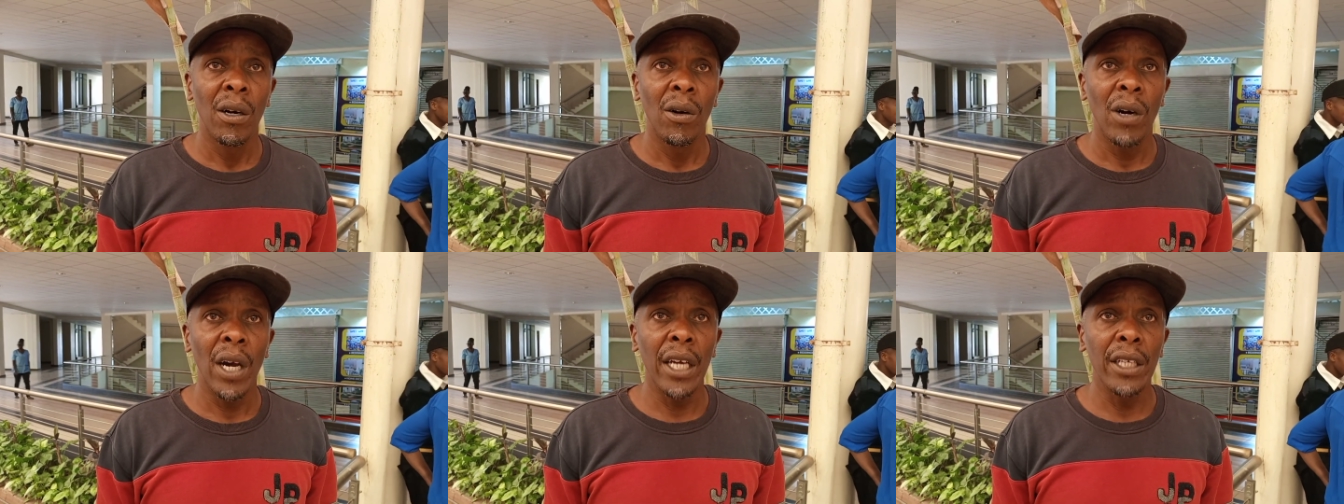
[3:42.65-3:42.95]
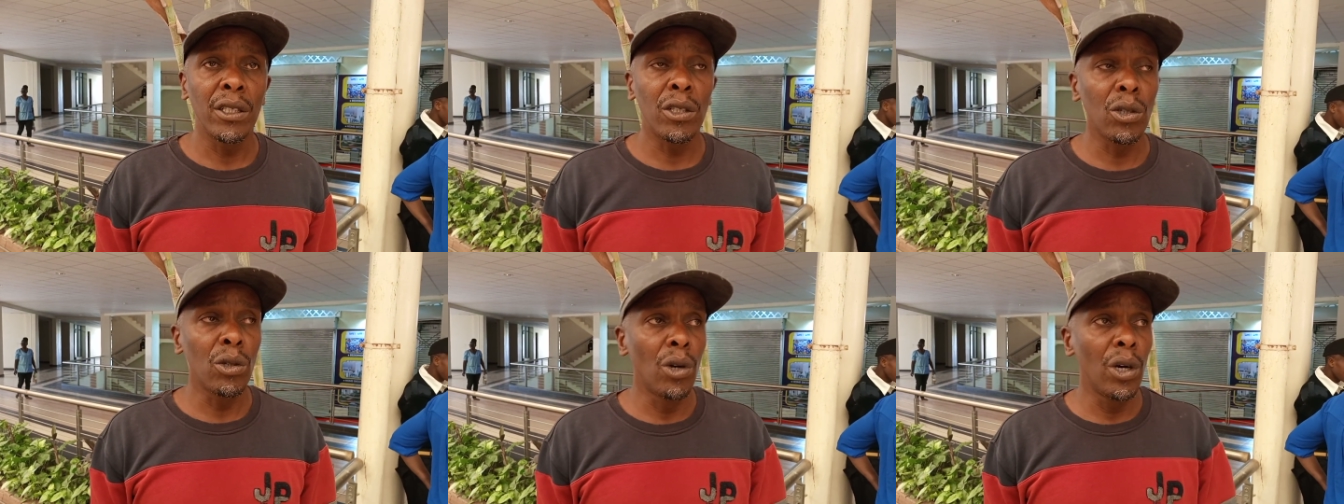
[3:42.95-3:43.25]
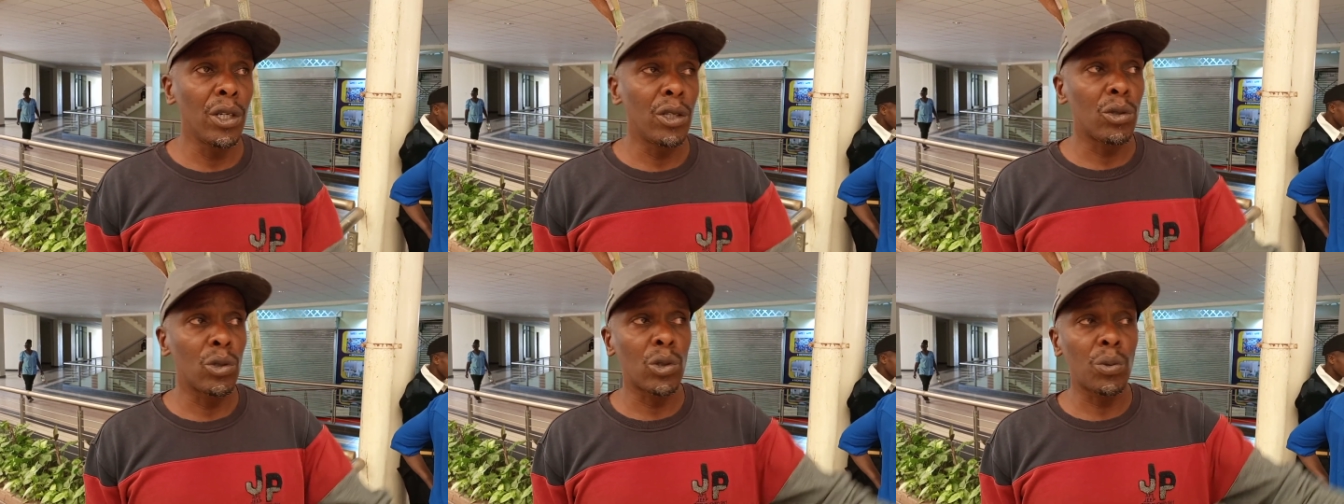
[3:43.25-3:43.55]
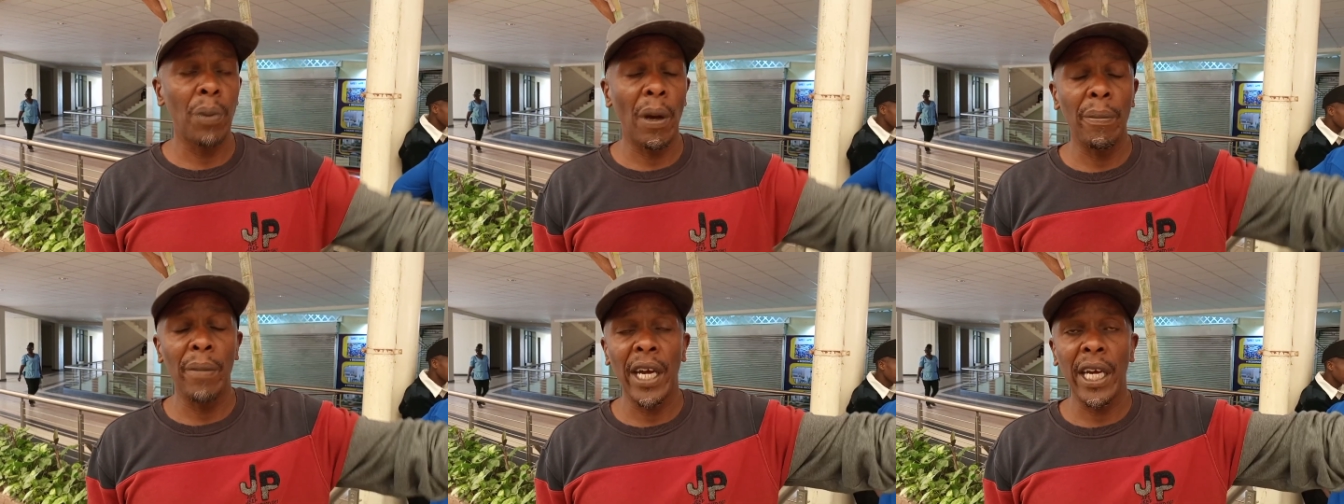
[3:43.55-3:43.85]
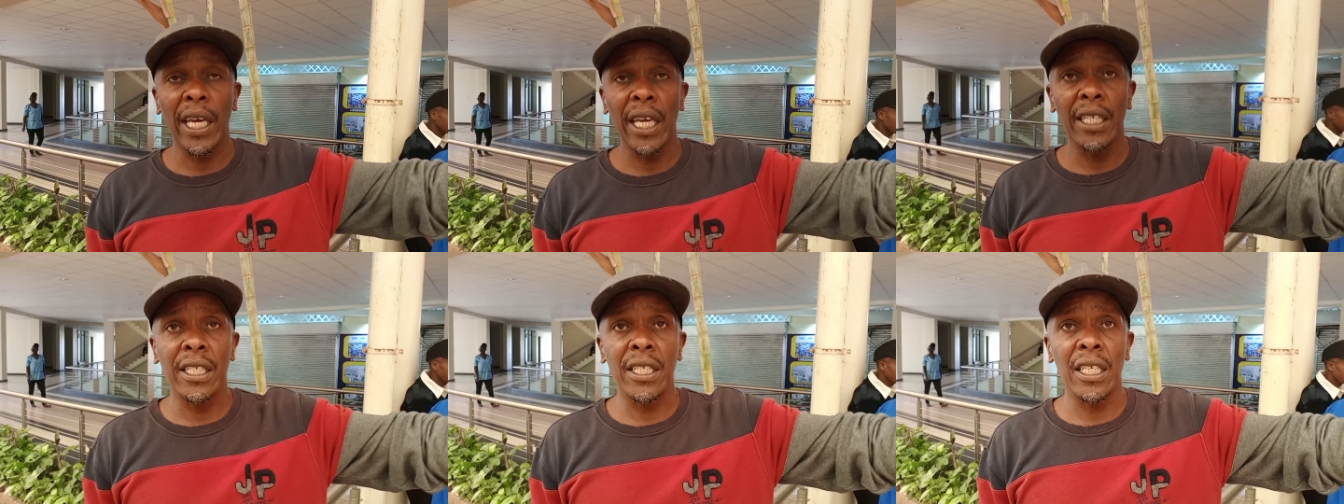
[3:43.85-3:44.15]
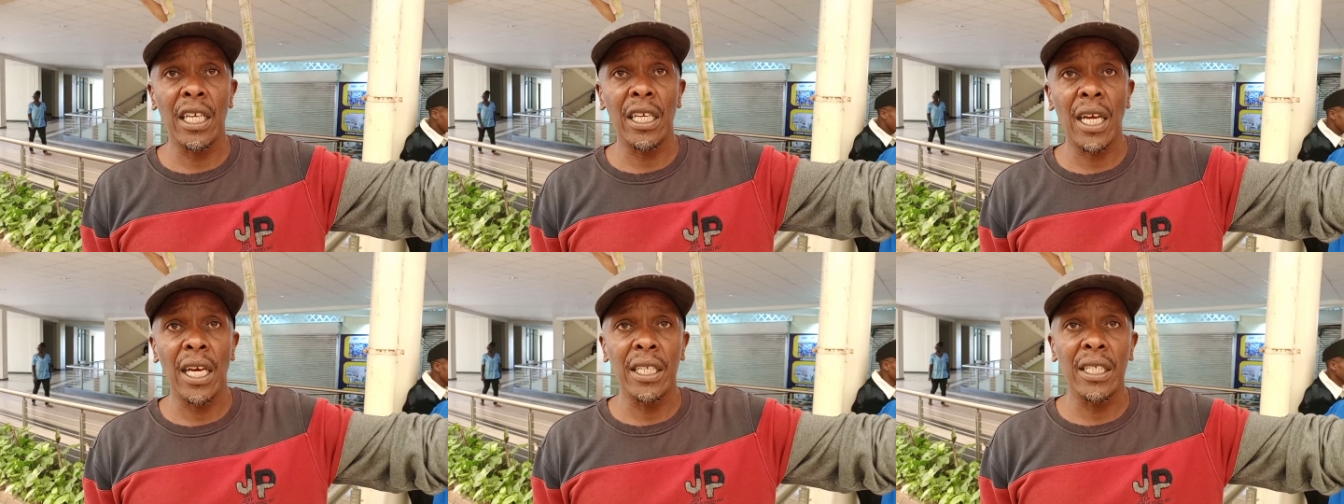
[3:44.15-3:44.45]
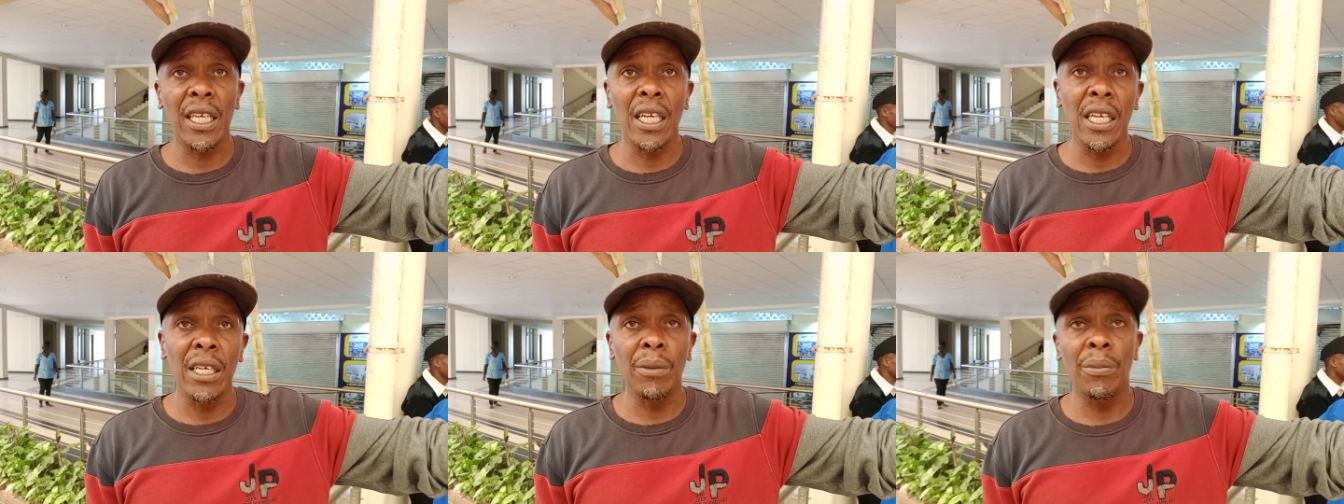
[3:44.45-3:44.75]
Why aren't you going to supermarkets that are
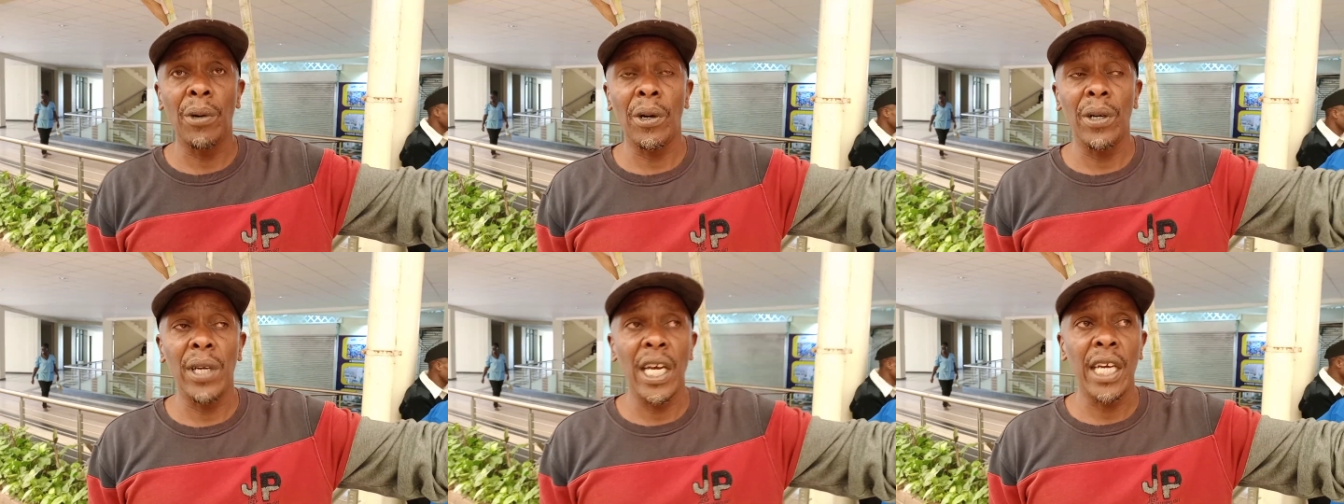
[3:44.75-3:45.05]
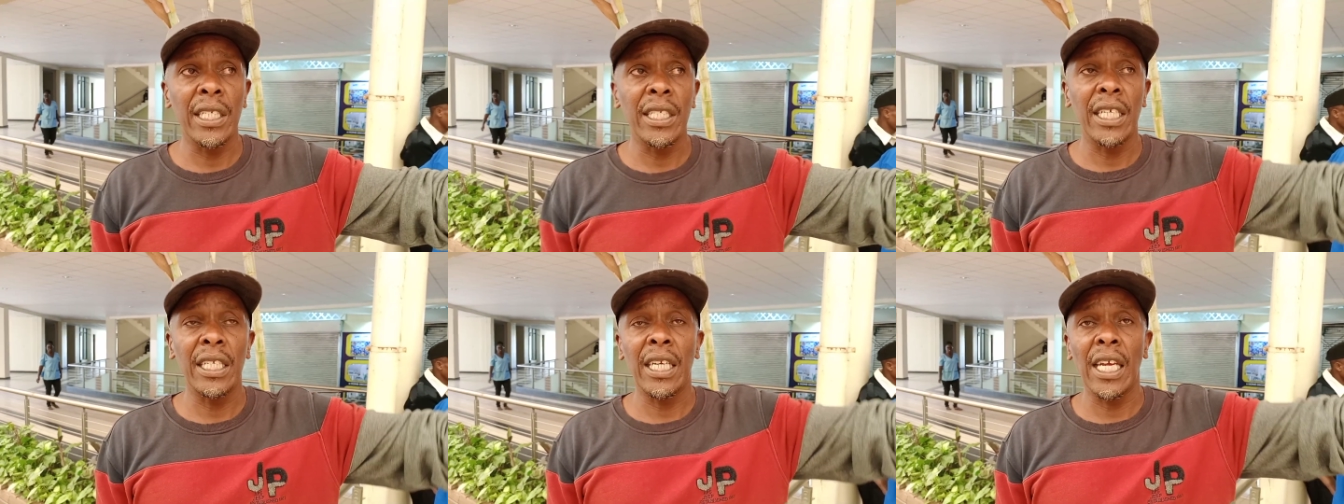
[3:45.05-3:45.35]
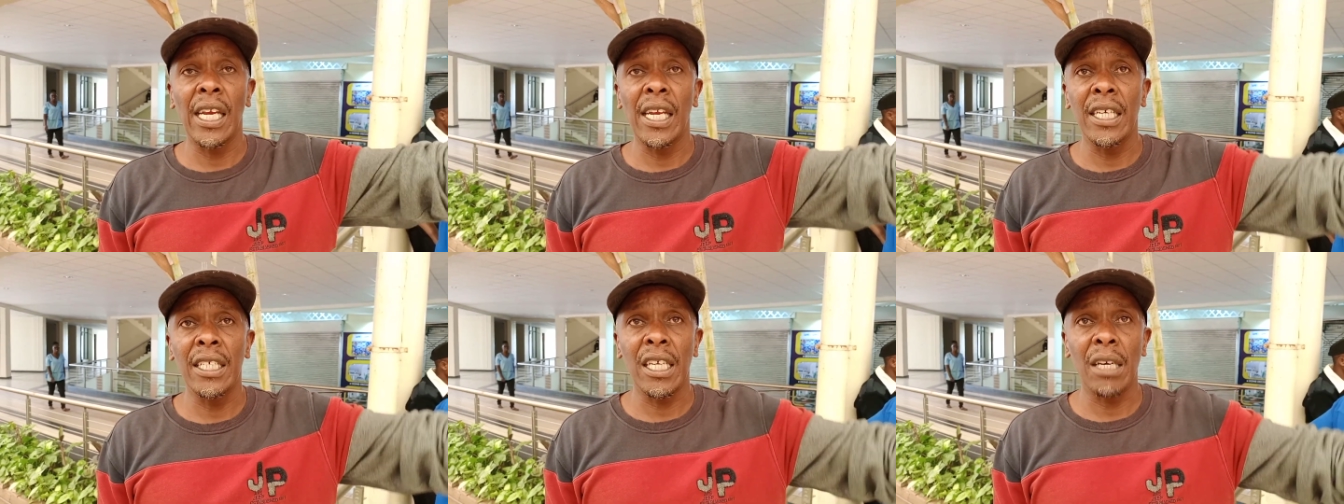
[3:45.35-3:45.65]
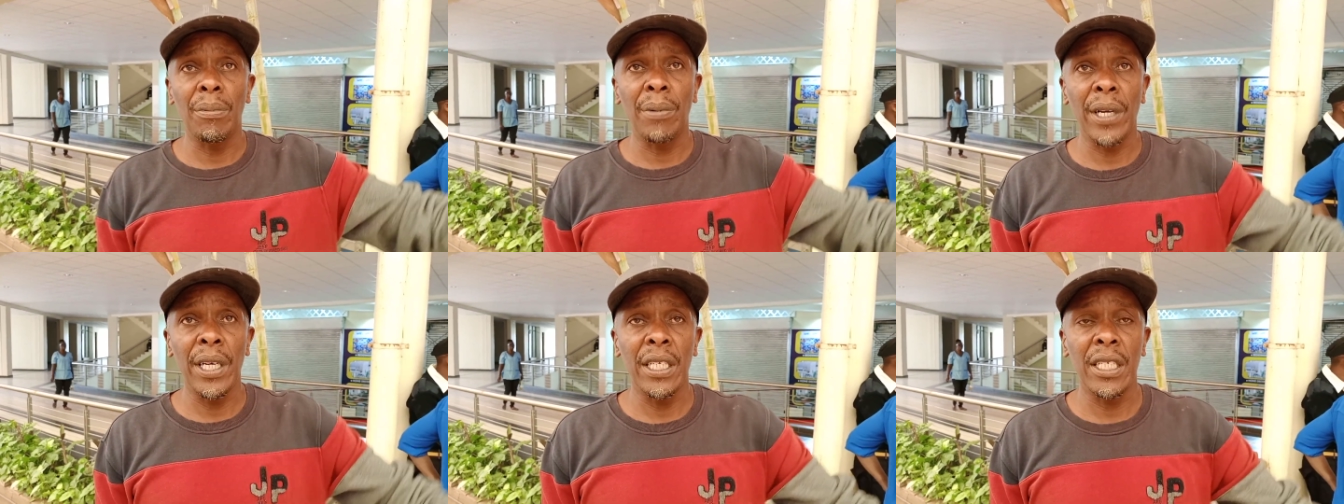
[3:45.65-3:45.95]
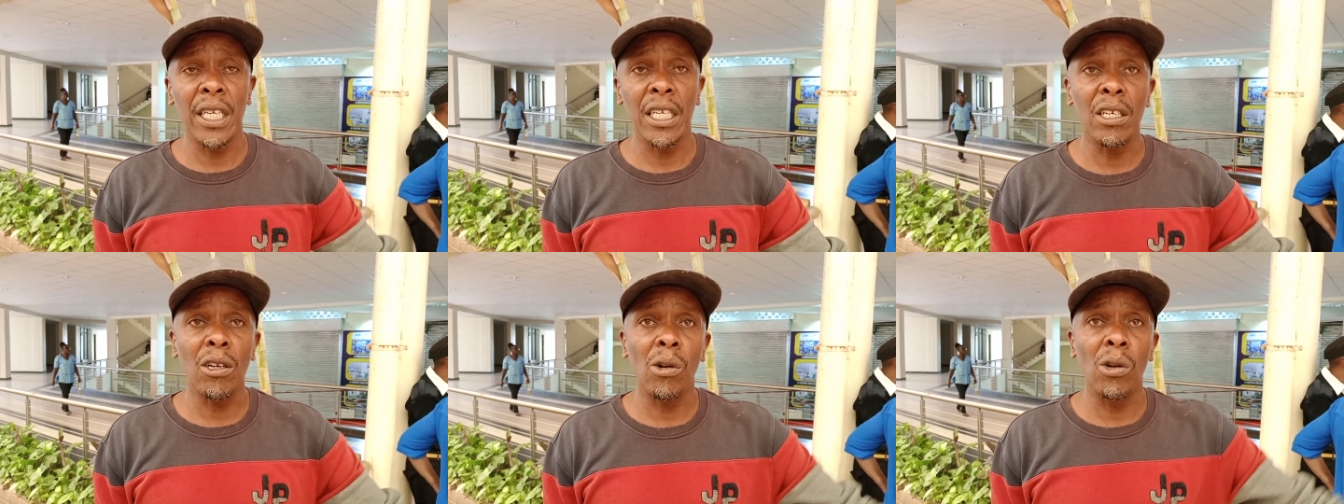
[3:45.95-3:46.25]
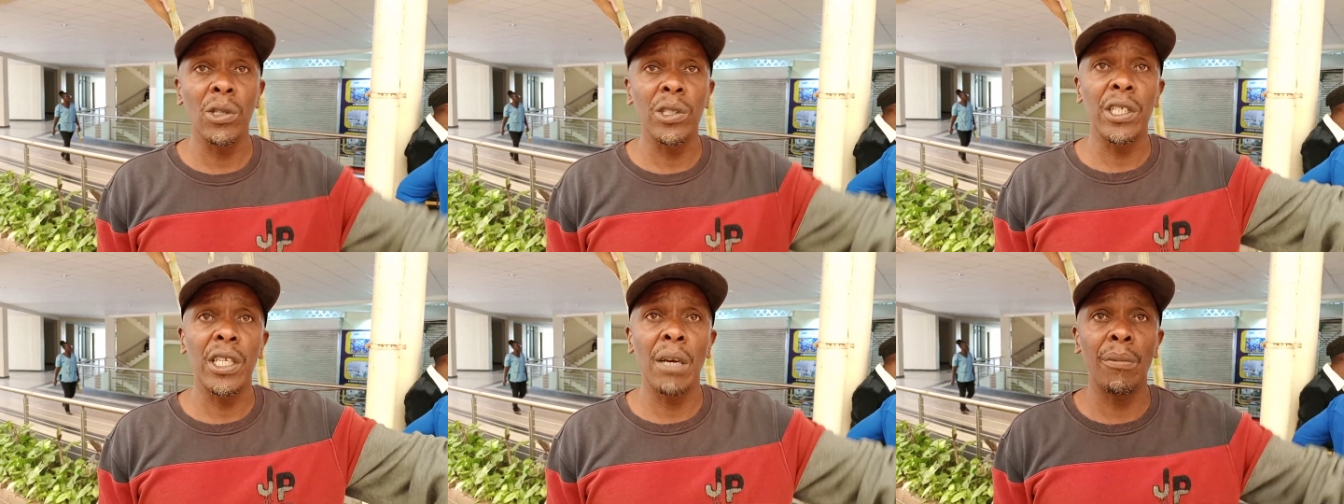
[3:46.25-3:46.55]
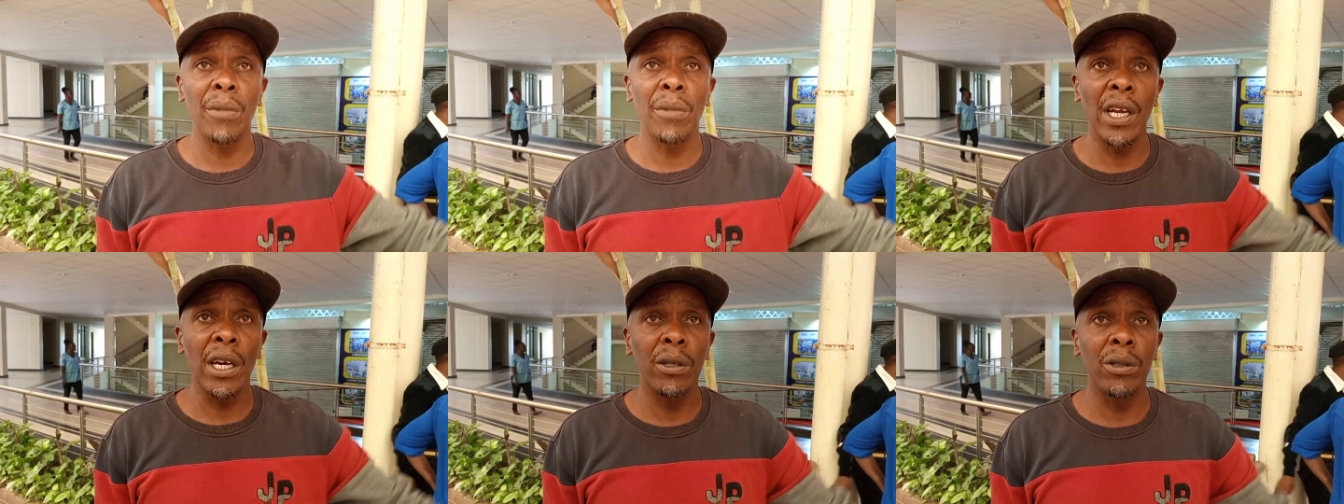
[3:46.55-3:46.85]
selling products at a lesser price and close
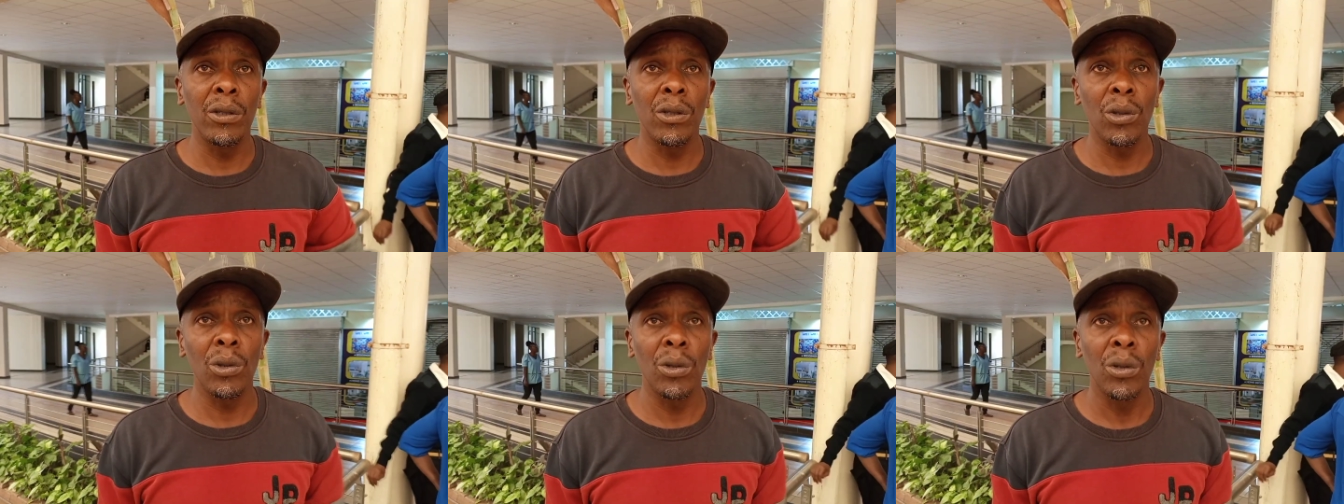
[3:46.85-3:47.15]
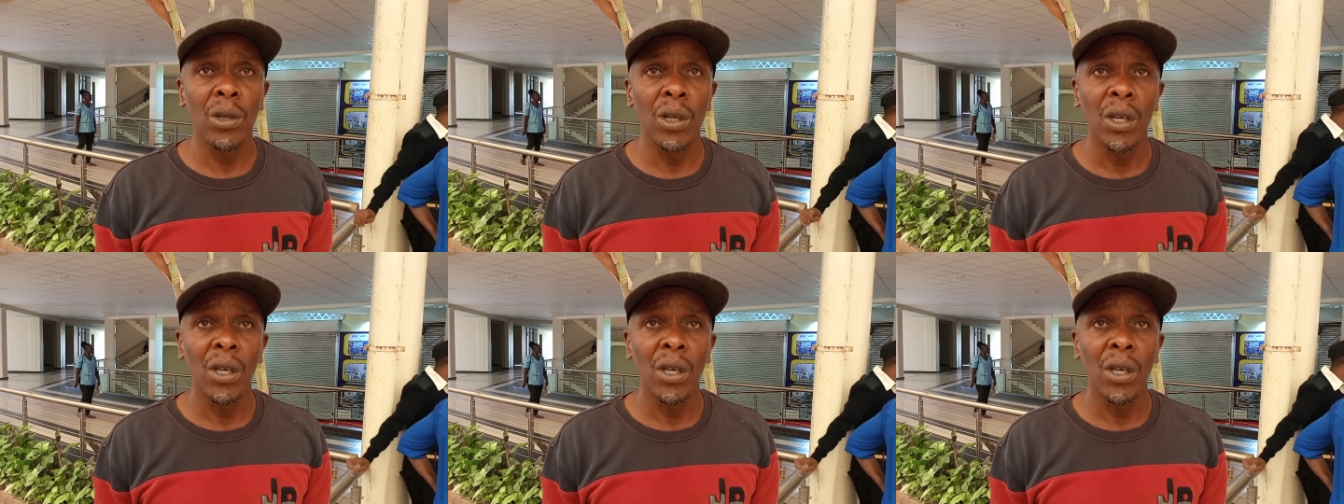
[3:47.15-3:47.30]
them down too?